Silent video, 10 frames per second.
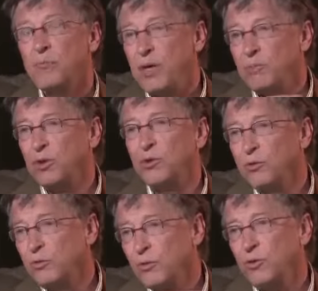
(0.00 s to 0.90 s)

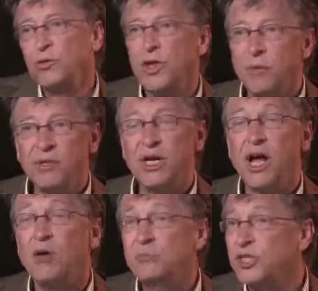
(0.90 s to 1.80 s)
people who can come in and
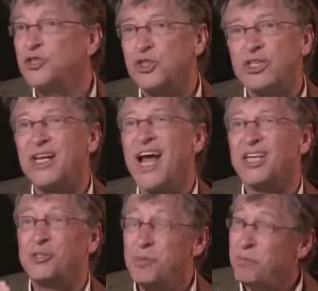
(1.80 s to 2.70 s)
help, digital could
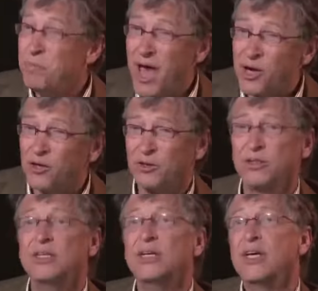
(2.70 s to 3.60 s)
actually be
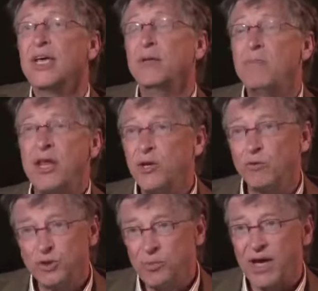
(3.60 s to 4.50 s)
better in many
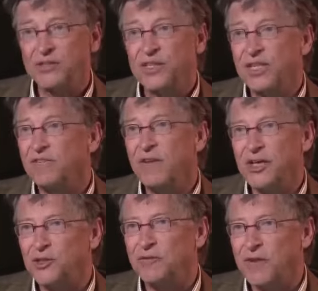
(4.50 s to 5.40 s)
respects than the
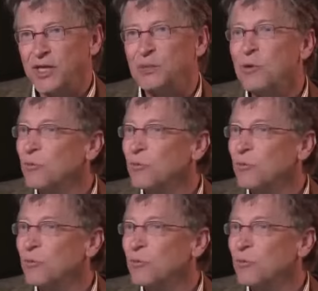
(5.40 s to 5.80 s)
face-to-face.